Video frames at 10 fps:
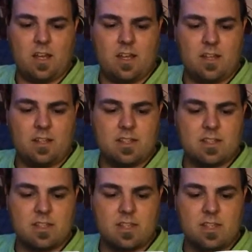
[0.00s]

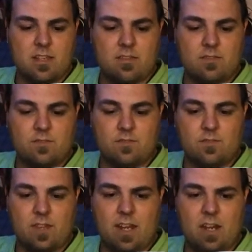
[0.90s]
let's see.
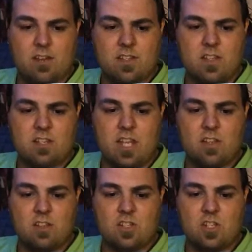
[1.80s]
It also
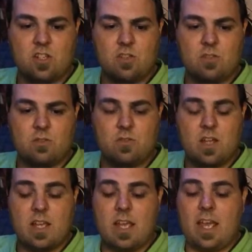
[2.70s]
tells you
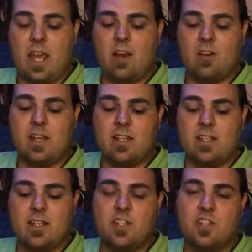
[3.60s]

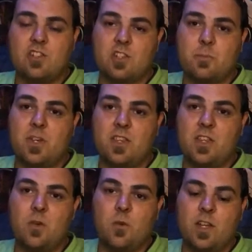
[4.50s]
areas that you should put
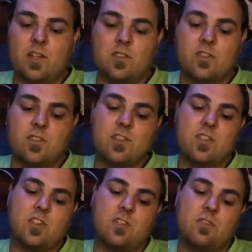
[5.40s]
the
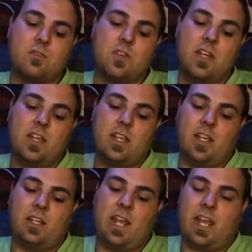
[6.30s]
oils to
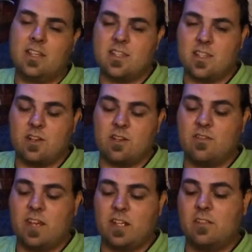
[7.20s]
enhance their
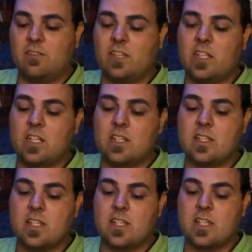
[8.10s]

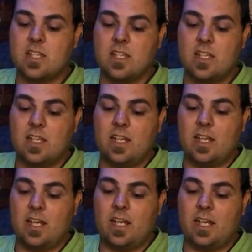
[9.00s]
effectiveness.
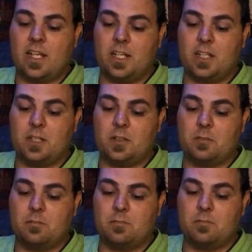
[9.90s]
And
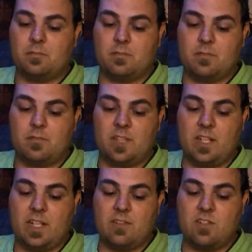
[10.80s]

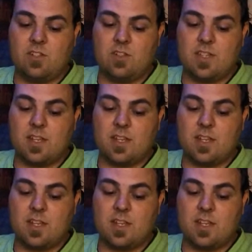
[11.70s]
then it gives you